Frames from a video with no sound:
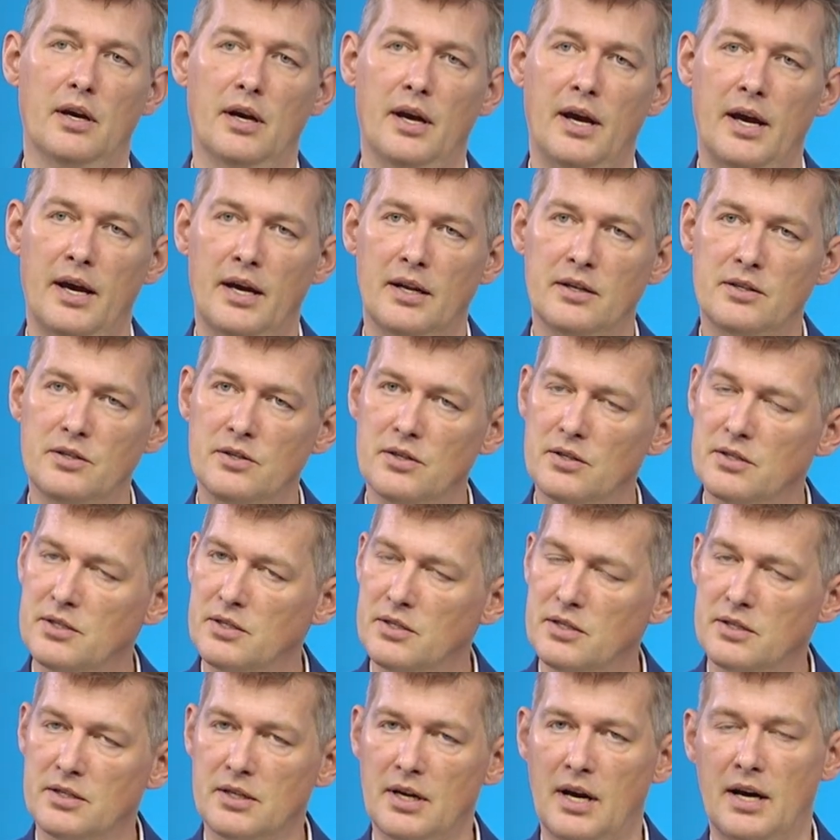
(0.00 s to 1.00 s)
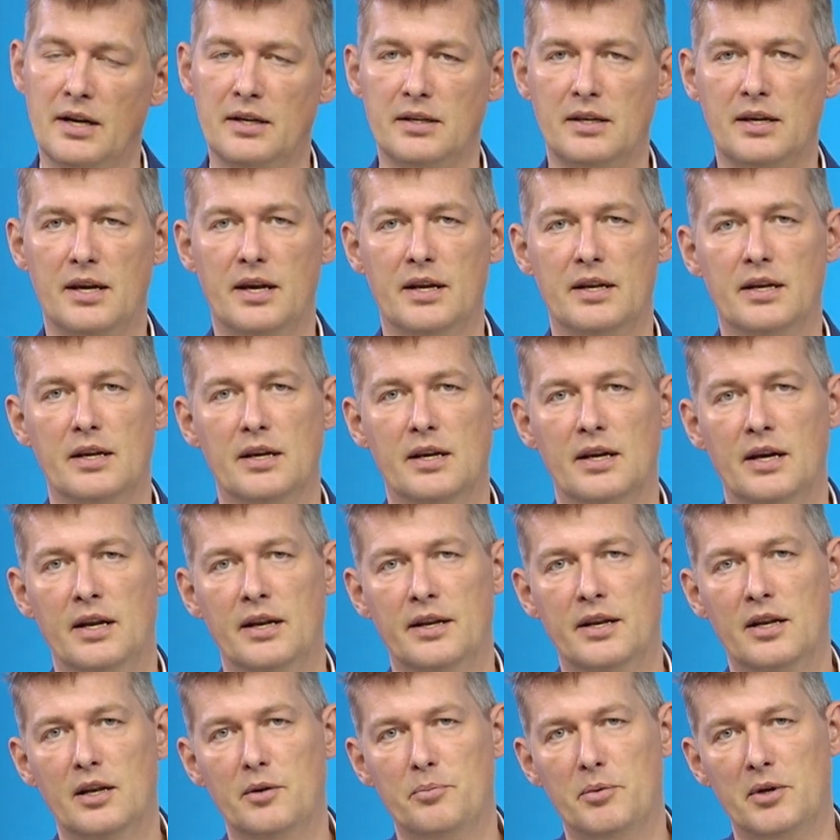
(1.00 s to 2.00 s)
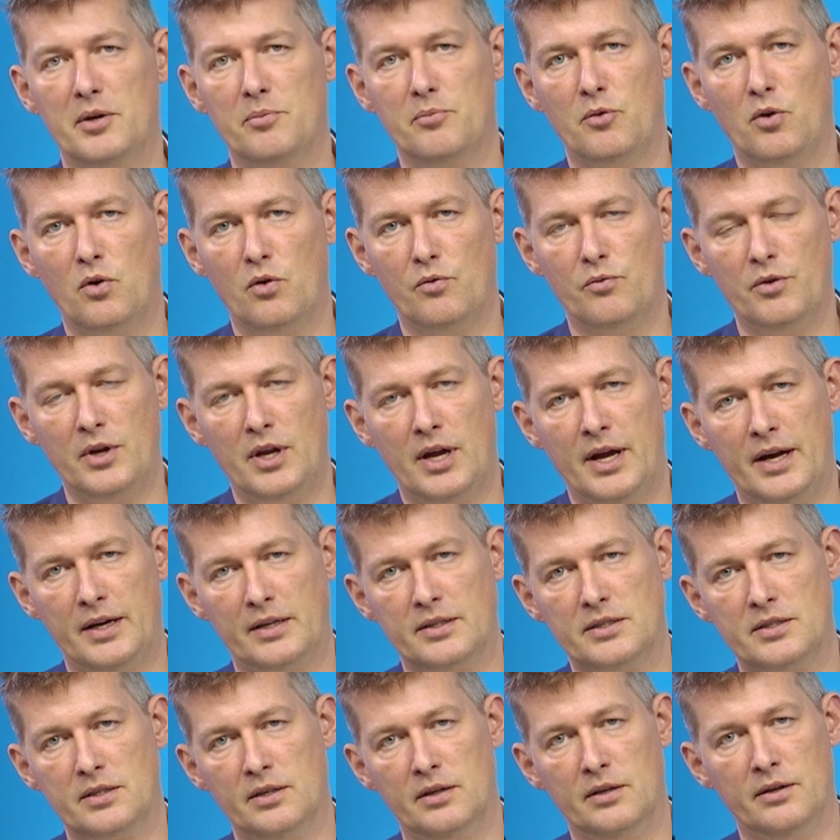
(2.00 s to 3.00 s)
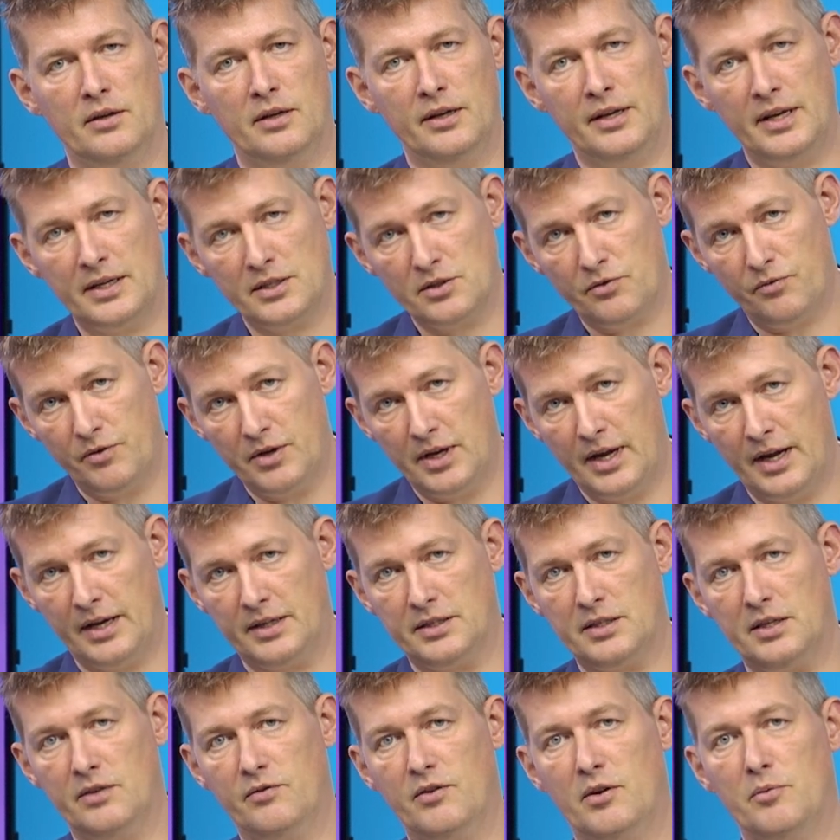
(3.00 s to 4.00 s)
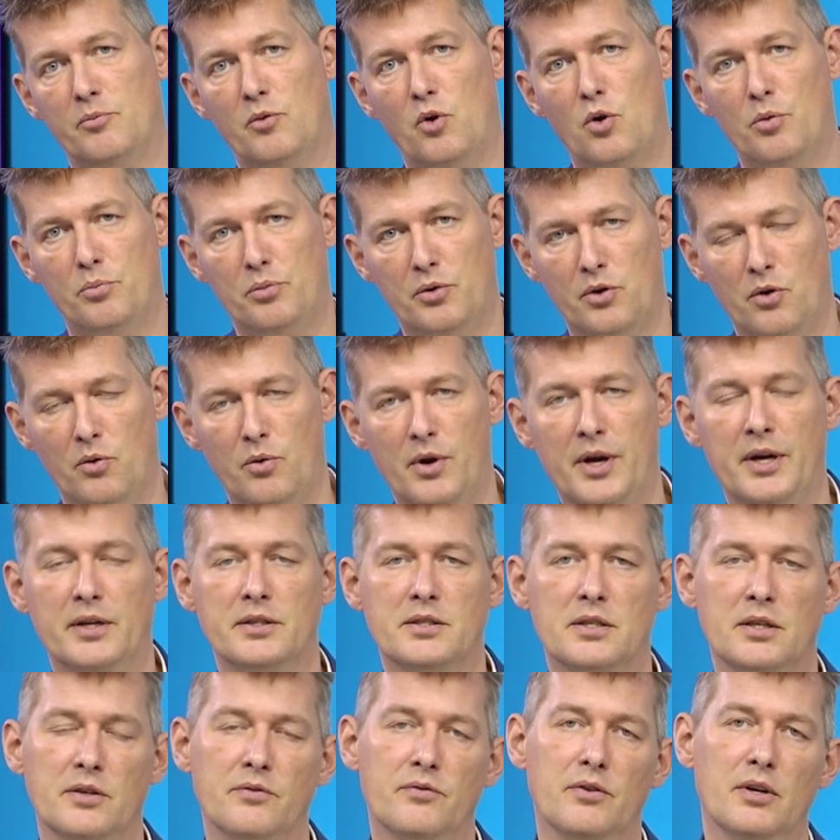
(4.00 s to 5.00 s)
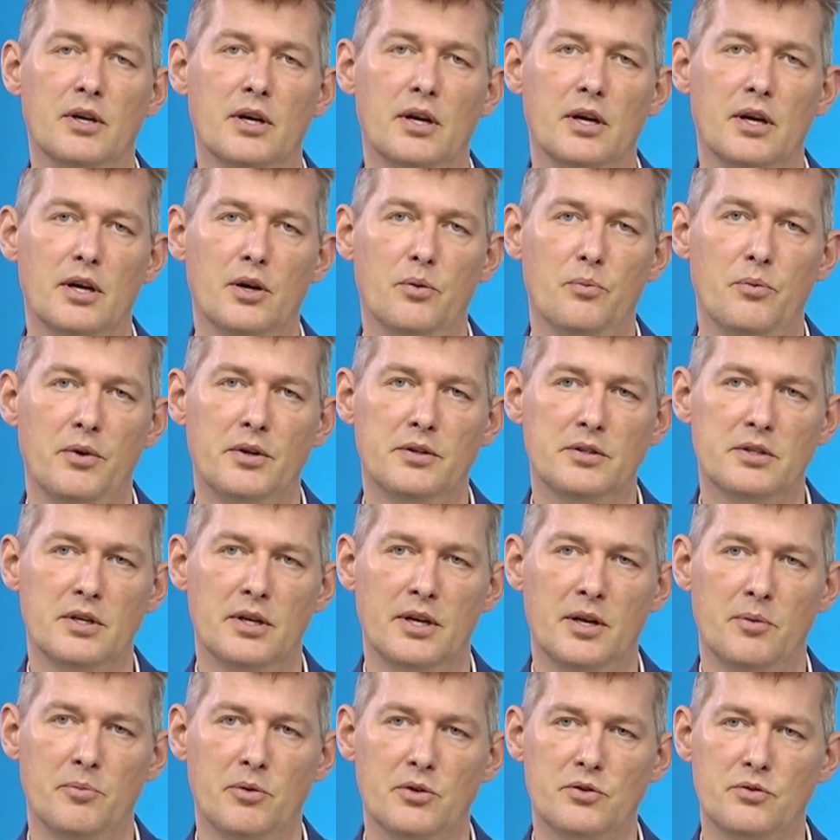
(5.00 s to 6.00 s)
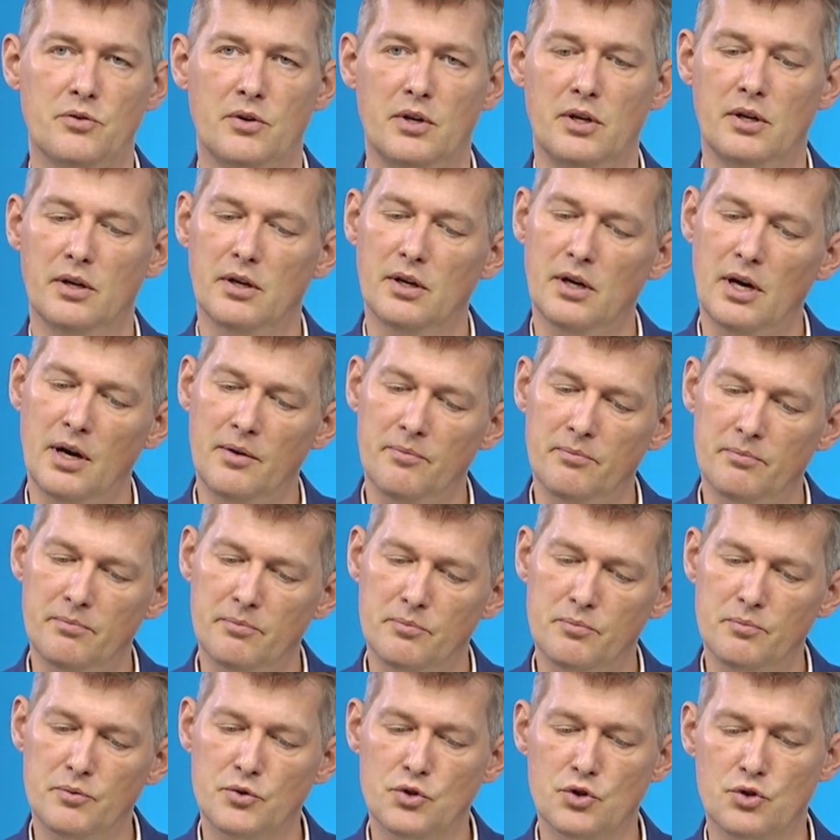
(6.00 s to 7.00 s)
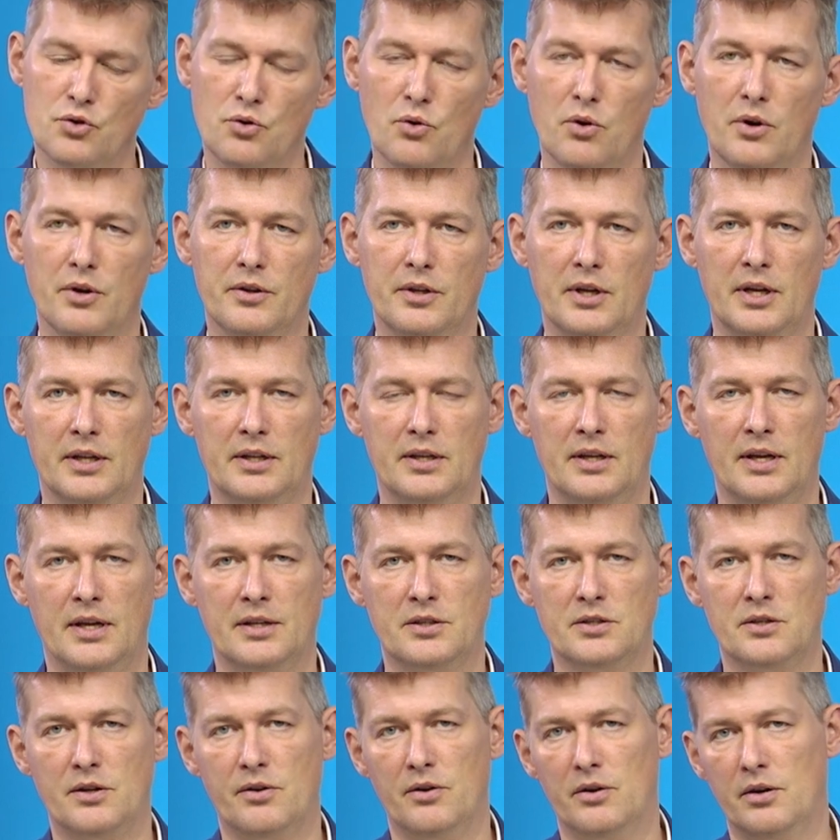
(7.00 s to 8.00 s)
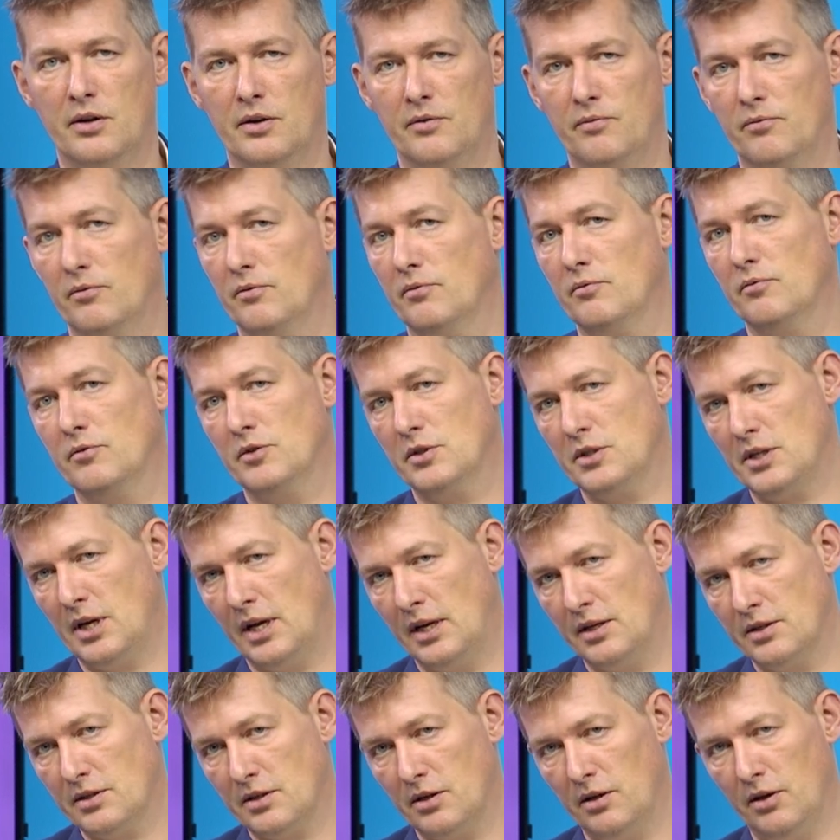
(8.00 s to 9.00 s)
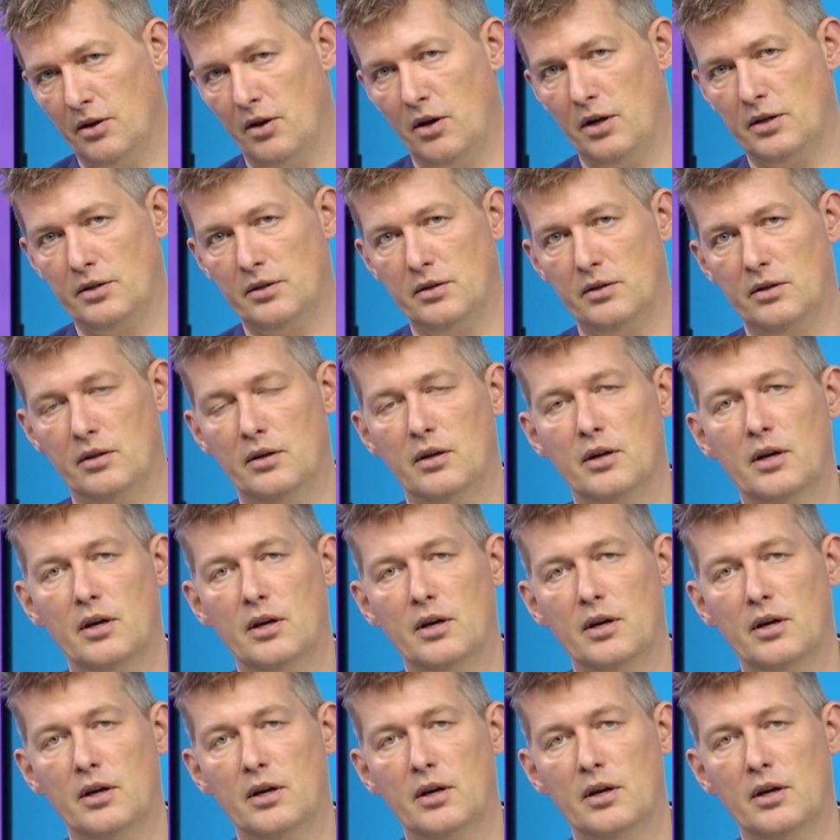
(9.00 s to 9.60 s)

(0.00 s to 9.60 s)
And just start getting a little bit more less reactive and more proactive with telemetry. I'm sure that that's going to change a lot